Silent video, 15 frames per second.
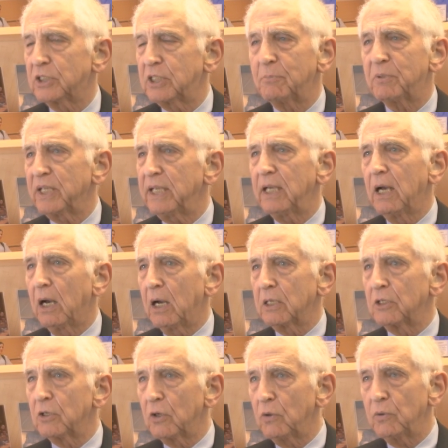simply
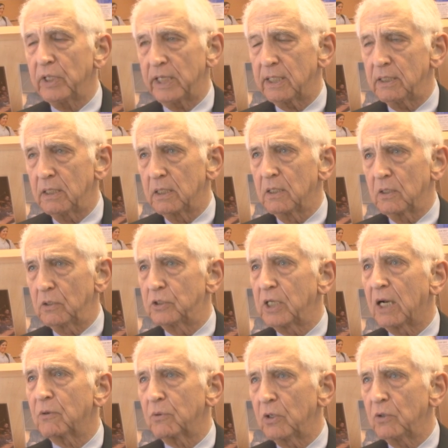unloading are
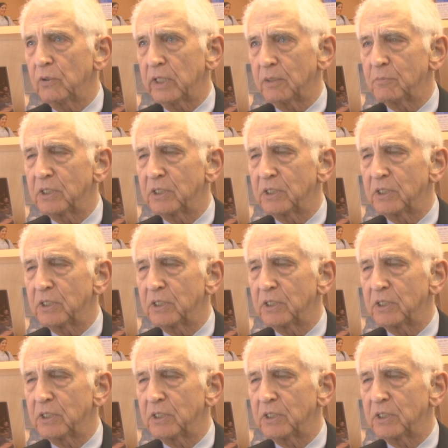downloading